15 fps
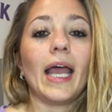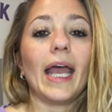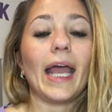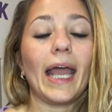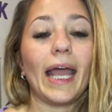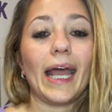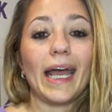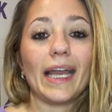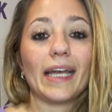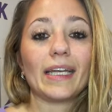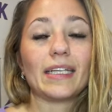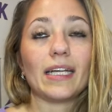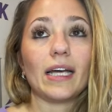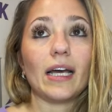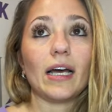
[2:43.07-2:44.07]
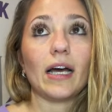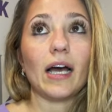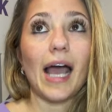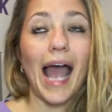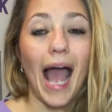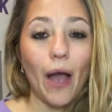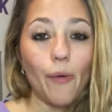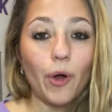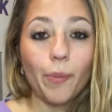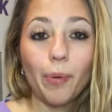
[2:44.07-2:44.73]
And our